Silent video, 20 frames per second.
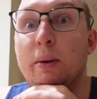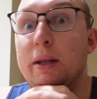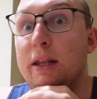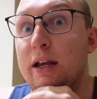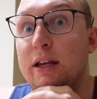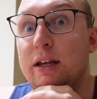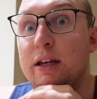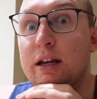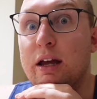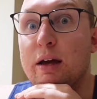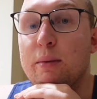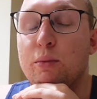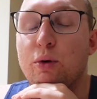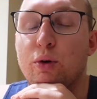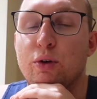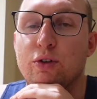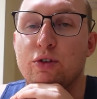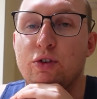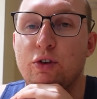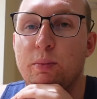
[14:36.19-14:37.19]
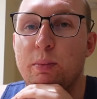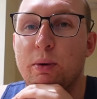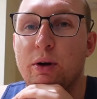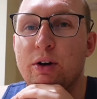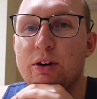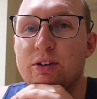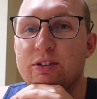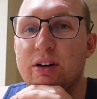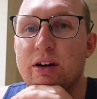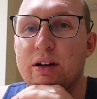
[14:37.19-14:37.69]
but then you get more than 2
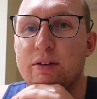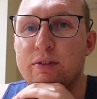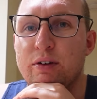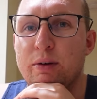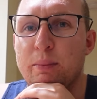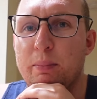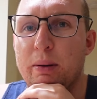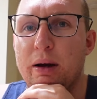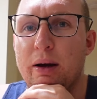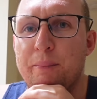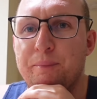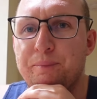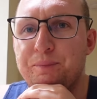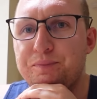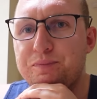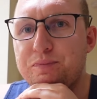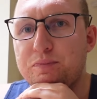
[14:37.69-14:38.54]
burgers out of it. But